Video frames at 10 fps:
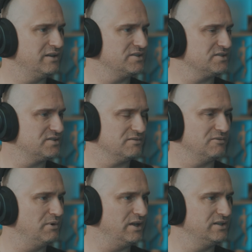just
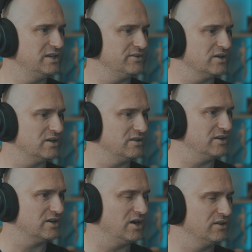well done.
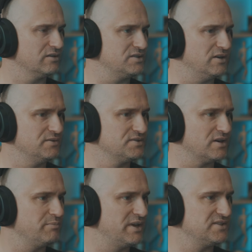The color tones
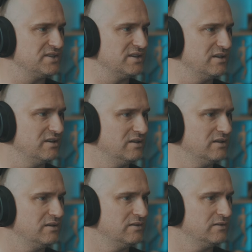are amazing.
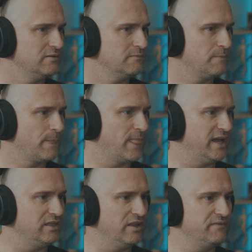
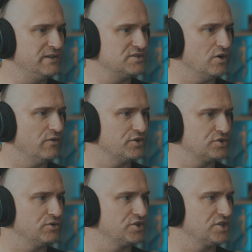I love these
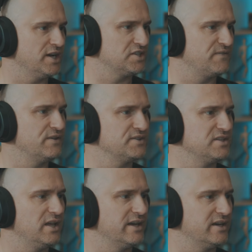over-the-shoulder shots.
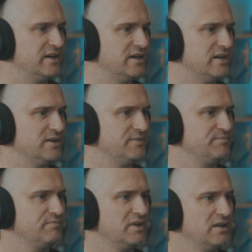Feels like
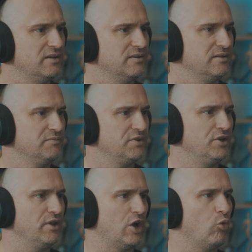
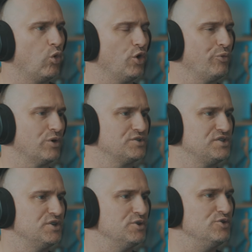like a World War
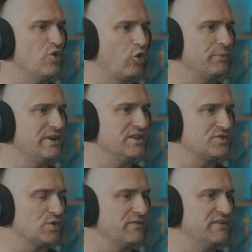II Normandy
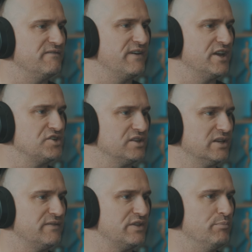sort of invasion
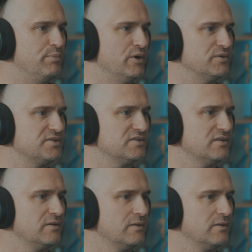leading the boats.